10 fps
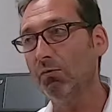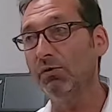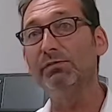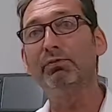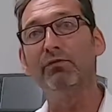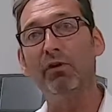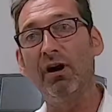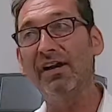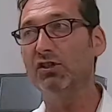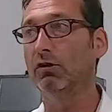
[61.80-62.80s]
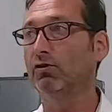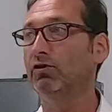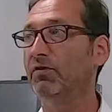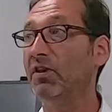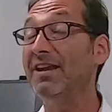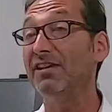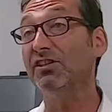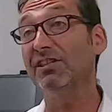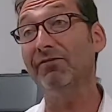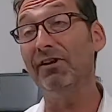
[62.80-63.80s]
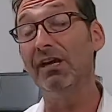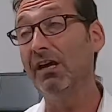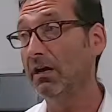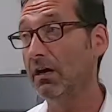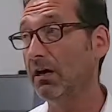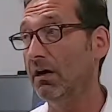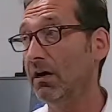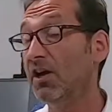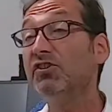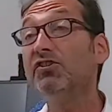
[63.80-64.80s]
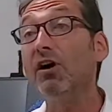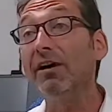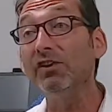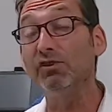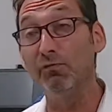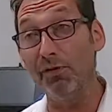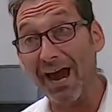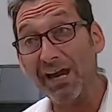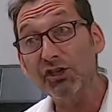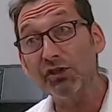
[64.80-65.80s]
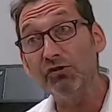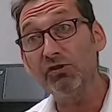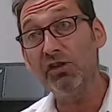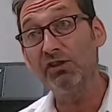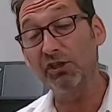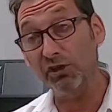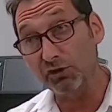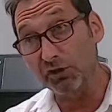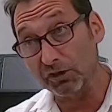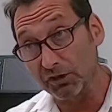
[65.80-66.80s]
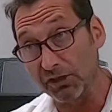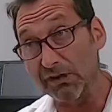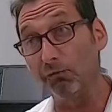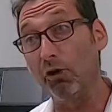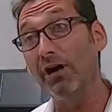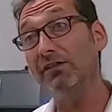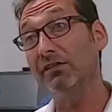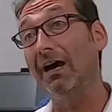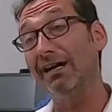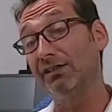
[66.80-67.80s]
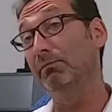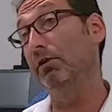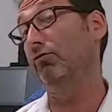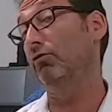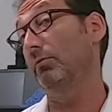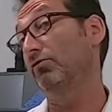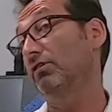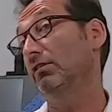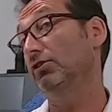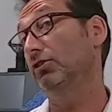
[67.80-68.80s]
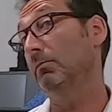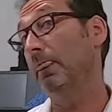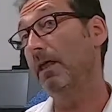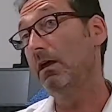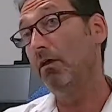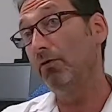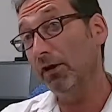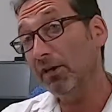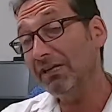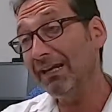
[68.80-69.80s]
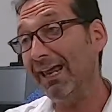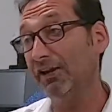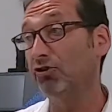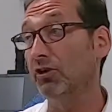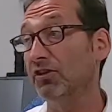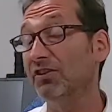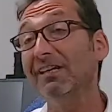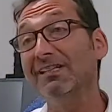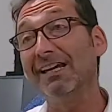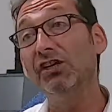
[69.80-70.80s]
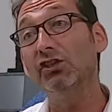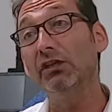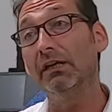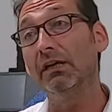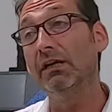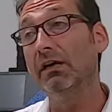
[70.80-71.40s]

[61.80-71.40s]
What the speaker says: which provides a lot of the necessary science and reactions to give rise to that antimicrobial solution, those electrodes essentially